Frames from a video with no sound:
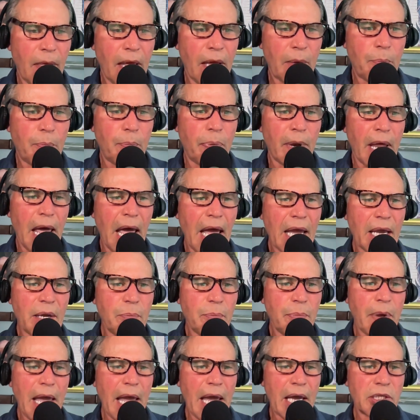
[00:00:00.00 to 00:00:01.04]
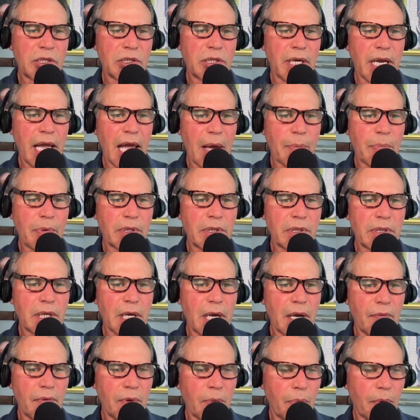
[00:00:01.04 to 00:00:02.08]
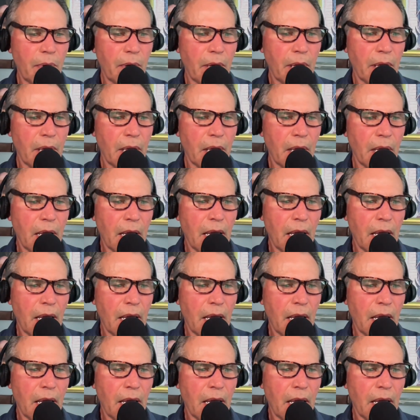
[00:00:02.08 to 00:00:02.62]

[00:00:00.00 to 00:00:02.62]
Blind passion happens to everybody,